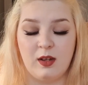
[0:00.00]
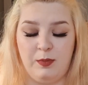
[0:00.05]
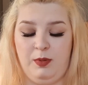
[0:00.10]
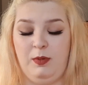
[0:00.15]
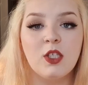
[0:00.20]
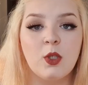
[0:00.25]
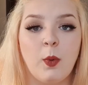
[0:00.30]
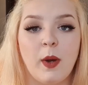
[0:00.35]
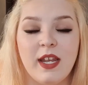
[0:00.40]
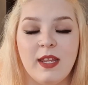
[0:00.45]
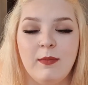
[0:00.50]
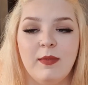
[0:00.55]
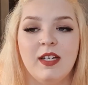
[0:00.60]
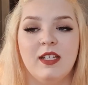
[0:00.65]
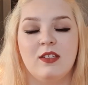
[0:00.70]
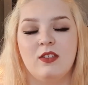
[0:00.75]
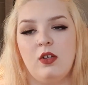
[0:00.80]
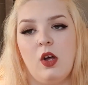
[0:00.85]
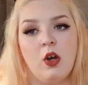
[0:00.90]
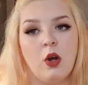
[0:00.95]
of 20
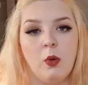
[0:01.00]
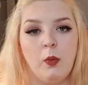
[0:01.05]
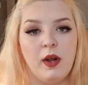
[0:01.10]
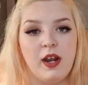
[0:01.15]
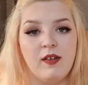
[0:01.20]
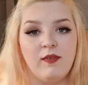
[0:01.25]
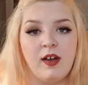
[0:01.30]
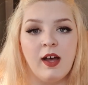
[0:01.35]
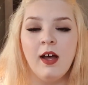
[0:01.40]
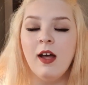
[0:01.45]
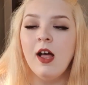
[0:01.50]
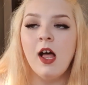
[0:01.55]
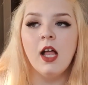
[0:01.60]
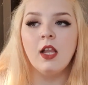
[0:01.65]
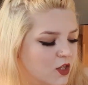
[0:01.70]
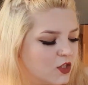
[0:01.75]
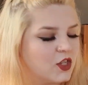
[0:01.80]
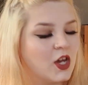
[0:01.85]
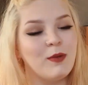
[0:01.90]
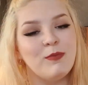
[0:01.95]
minutes long or whatever.
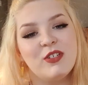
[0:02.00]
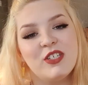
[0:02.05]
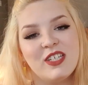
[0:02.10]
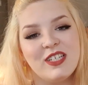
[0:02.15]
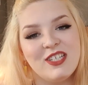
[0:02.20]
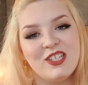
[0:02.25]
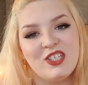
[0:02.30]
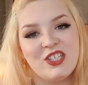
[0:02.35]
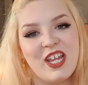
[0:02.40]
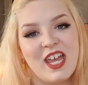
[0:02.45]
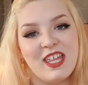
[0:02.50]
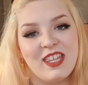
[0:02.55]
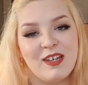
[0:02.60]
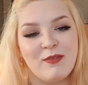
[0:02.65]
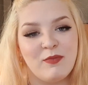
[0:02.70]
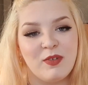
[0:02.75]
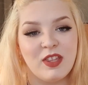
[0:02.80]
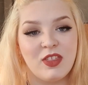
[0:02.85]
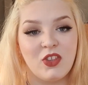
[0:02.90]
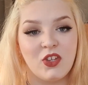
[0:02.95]
So I'm just gonna share
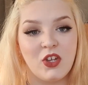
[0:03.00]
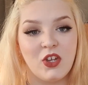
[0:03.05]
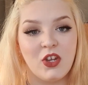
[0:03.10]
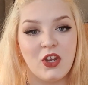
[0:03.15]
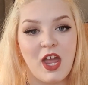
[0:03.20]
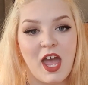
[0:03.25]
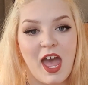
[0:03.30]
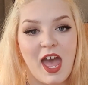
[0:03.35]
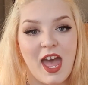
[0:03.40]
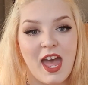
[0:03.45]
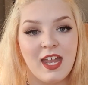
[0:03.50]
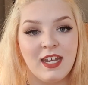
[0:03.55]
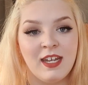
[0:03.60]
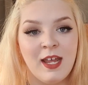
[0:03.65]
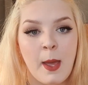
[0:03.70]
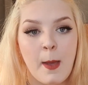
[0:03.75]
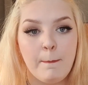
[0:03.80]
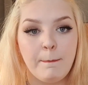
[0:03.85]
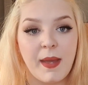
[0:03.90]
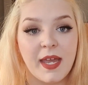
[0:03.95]
them with you and
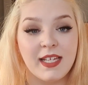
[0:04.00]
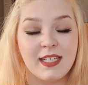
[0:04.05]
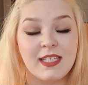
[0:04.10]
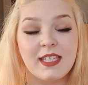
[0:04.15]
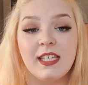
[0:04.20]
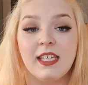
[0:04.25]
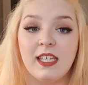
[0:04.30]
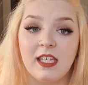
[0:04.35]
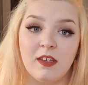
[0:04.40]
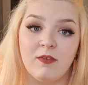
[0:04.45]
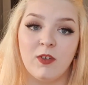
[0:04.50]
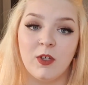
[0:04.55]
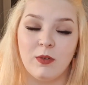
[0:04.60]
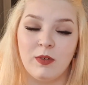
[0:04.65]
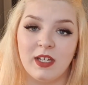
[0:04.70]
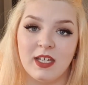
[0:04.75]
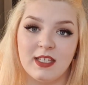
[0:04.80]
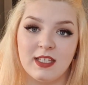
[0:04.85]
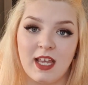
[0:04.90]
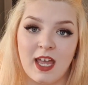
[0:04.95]
basically give you an
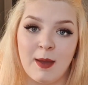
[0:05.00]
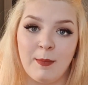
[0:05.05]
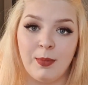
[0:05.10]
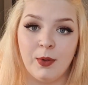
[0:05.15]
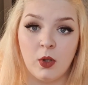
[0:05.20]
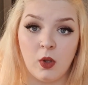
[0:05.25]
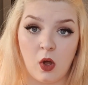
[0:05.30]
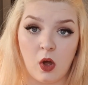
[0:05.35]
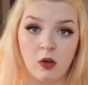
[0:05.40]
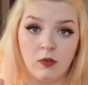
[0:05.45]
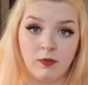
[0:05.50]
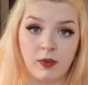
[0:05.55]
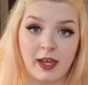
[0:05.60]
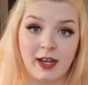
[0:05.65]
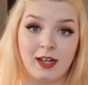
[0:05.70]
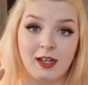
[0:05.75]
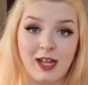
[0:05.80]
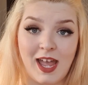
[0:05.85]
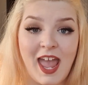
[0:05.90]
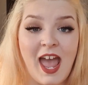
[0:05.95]
example of
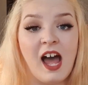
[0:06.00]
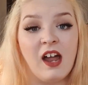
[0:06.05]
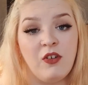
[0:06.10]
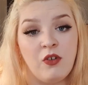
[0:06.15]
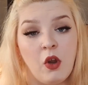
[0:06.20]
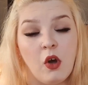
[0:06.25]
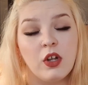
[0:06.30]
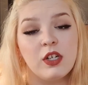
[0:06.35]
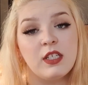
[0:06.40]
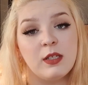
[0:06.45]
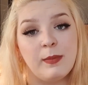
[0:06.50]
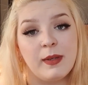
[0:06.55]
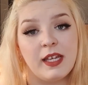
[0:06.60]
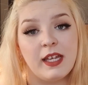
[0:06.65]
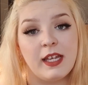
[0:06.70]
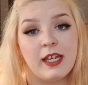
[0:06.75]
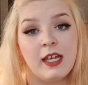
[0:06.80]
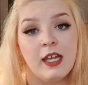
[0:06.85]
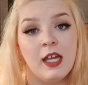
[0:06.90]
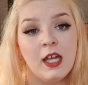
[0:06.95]
like how not to
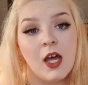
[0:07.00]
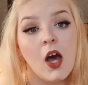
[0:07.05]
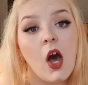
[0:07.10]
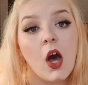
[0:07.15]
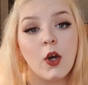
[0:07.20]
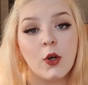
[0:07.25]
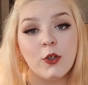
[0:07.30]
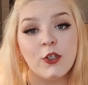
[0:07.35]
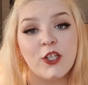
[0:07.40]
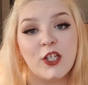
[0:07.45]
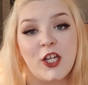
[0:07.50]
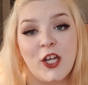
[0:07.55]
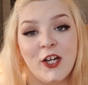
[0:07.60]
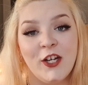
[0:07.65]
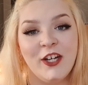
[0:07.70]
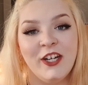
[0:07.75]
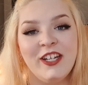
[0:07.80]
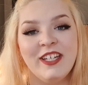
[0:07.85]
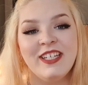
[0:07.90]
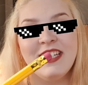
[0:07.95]
be a good
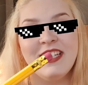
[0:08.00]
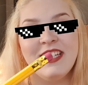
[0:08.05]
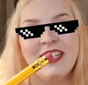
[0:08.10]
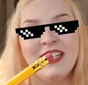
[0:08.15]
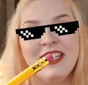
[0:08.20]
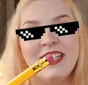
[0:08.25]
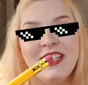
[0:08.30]
student.